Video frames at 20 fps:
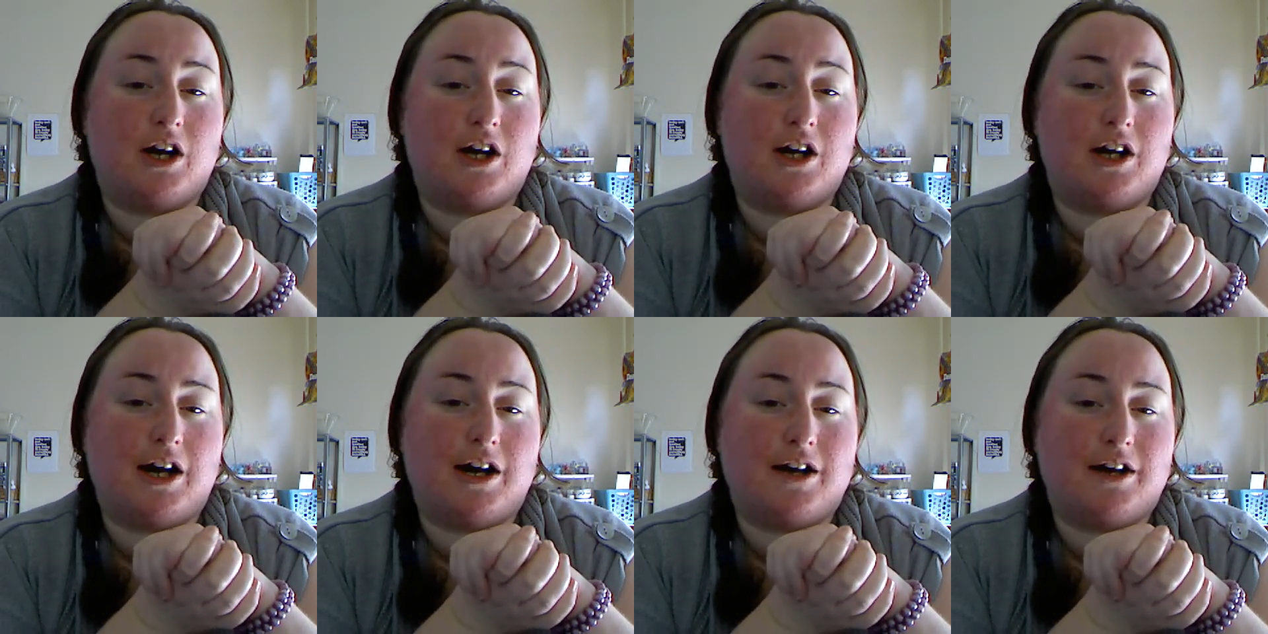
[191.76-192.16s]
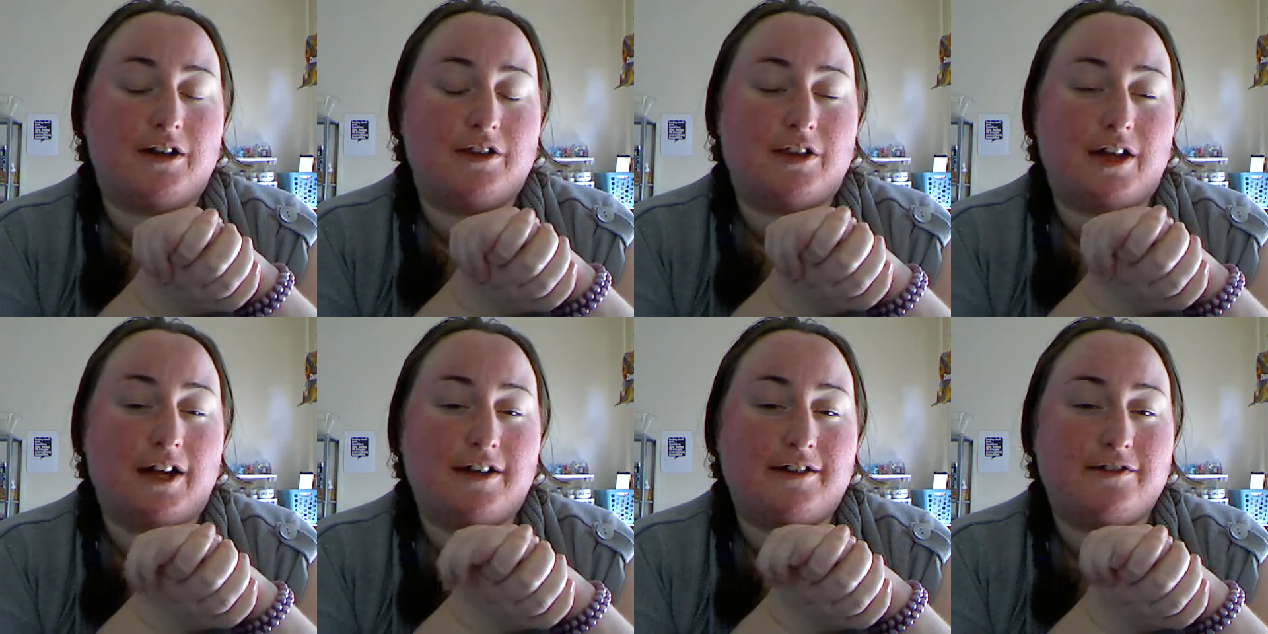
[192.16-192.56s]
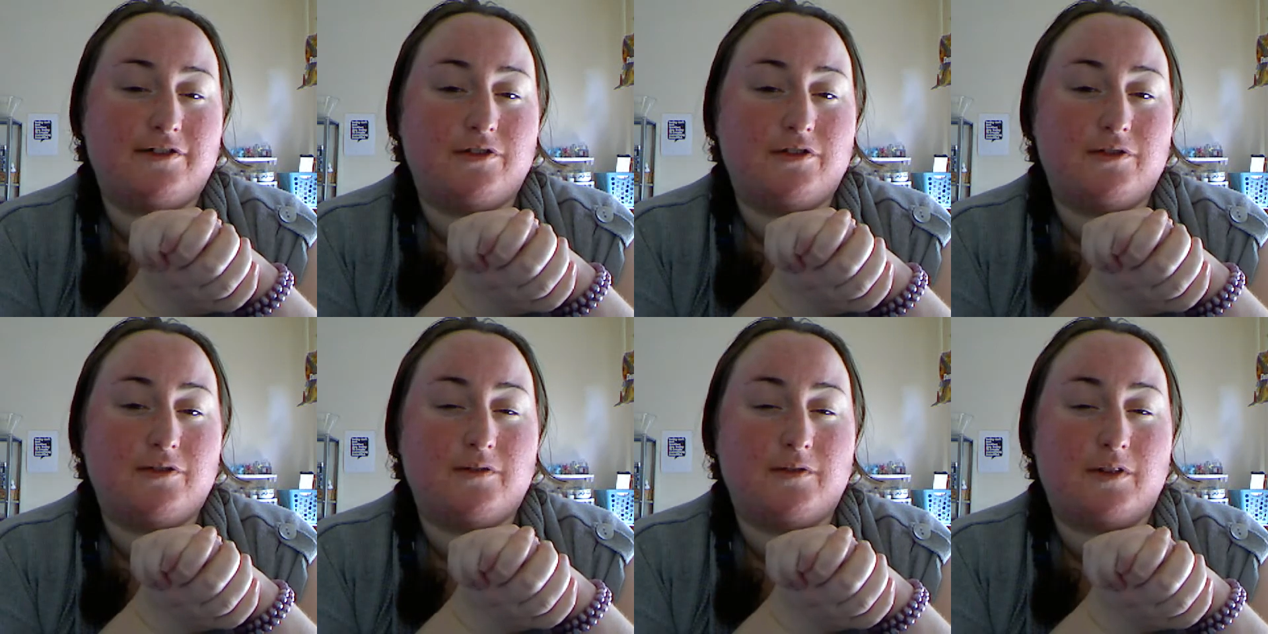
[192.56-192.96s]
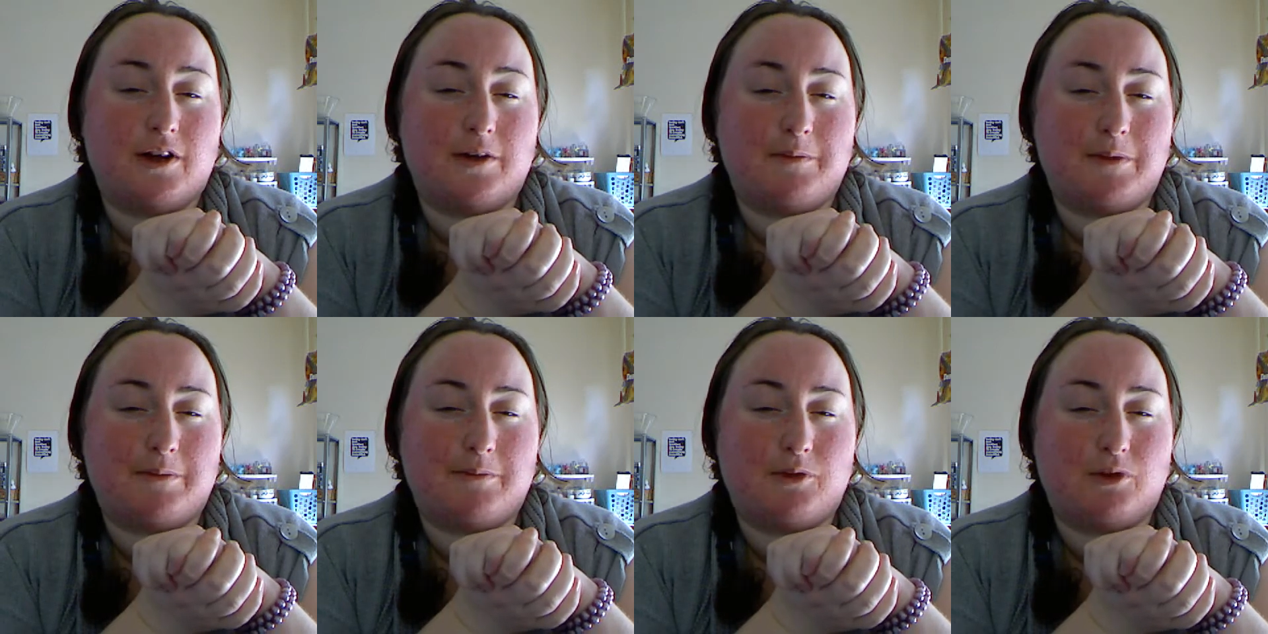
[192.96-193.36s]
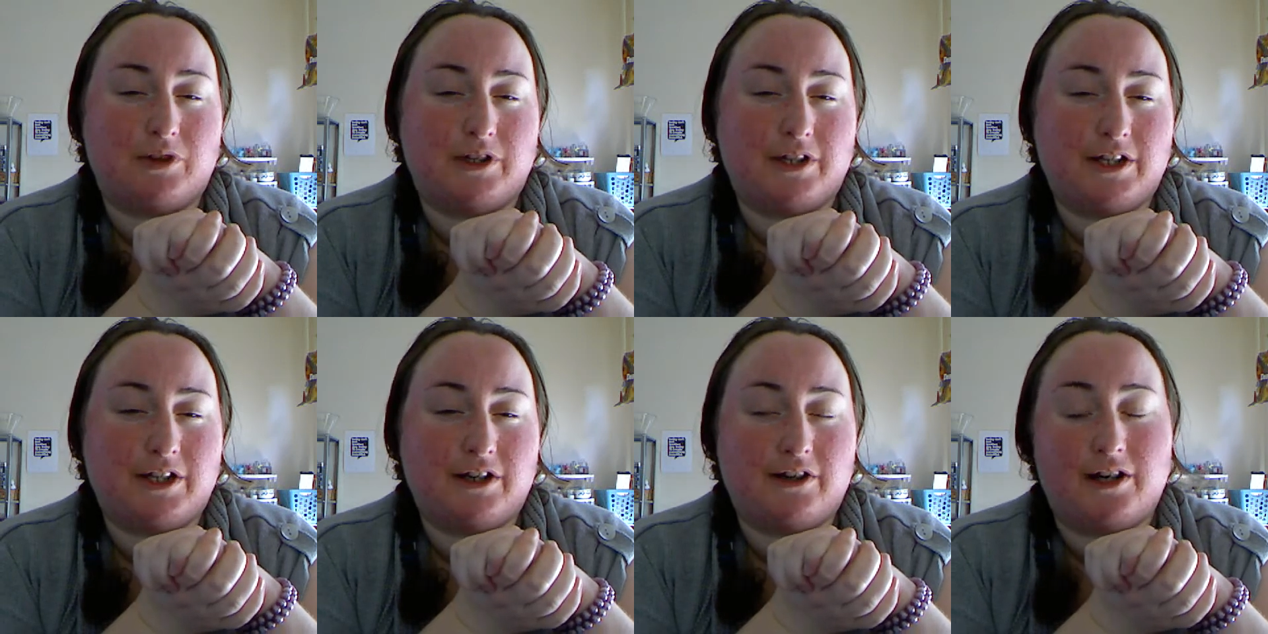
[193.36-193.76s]
like to a bit more
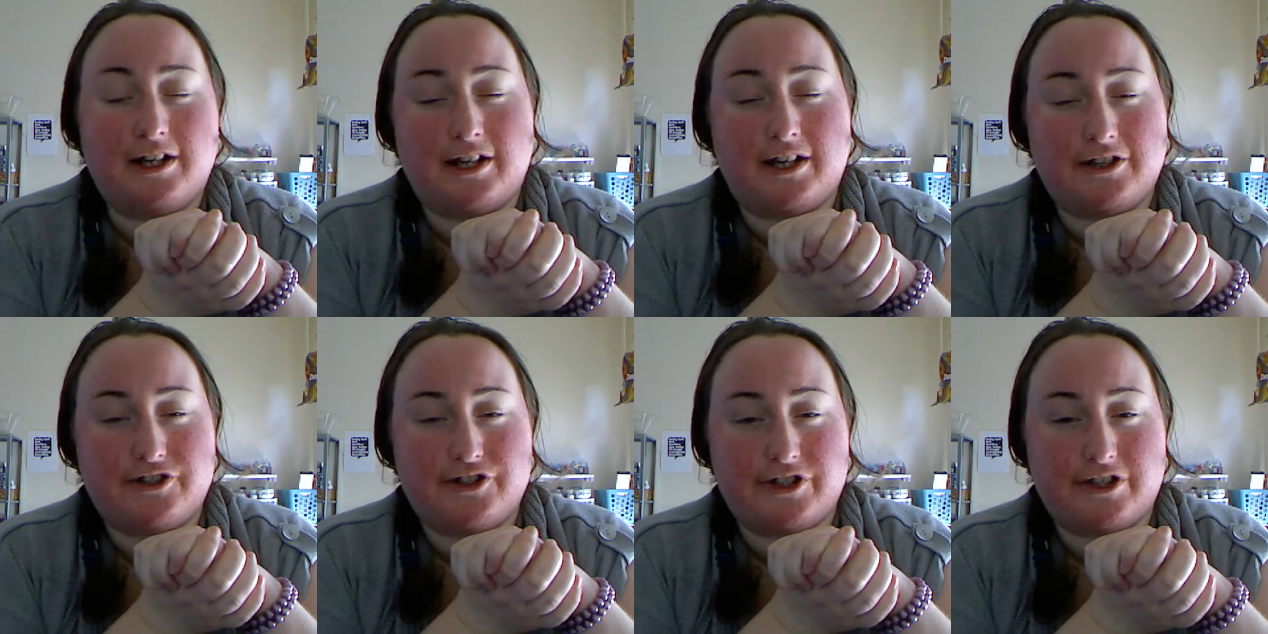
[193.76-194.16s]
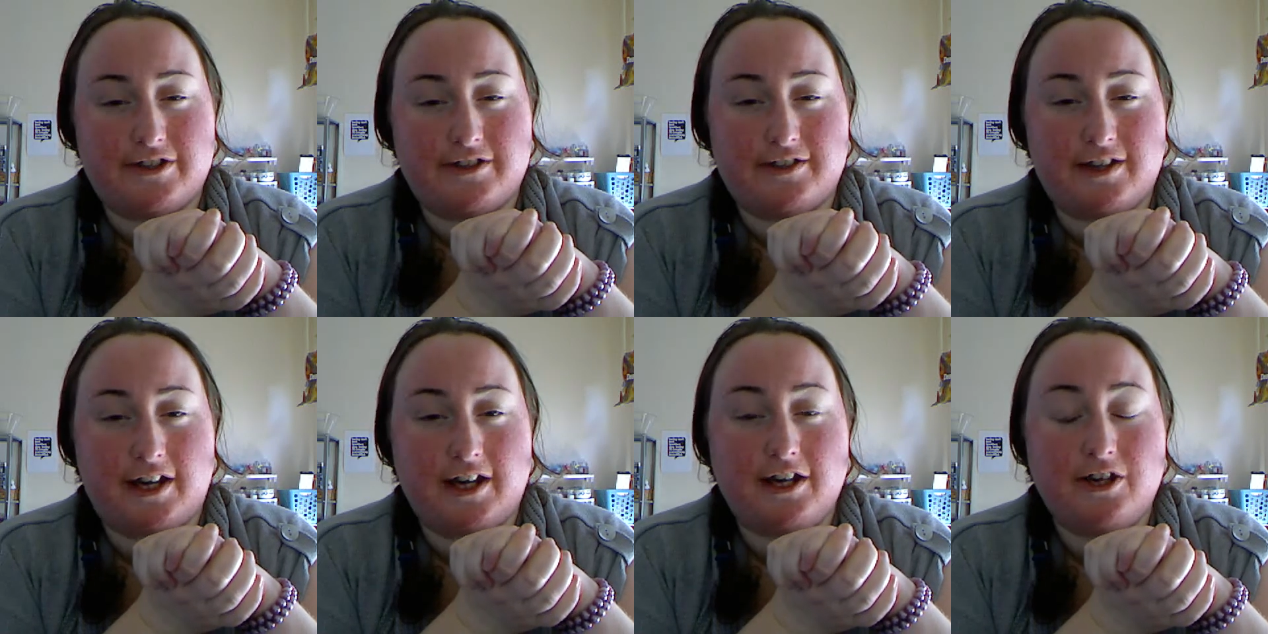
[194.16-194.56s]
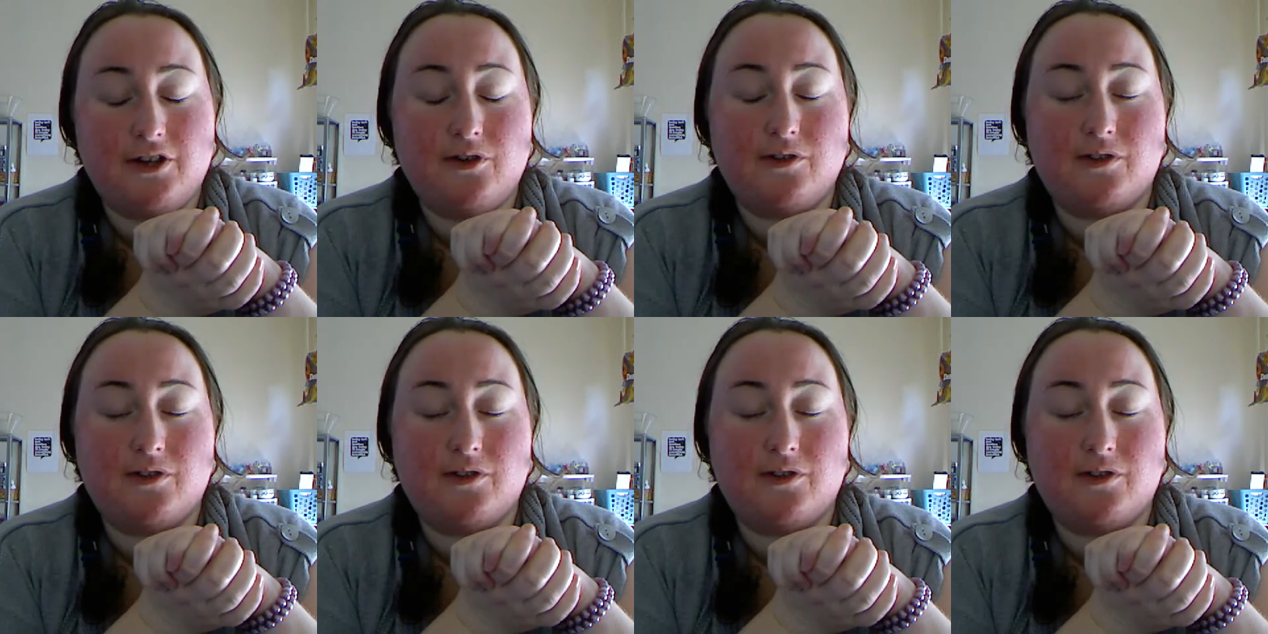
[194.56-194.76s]
linear, I guess you could say,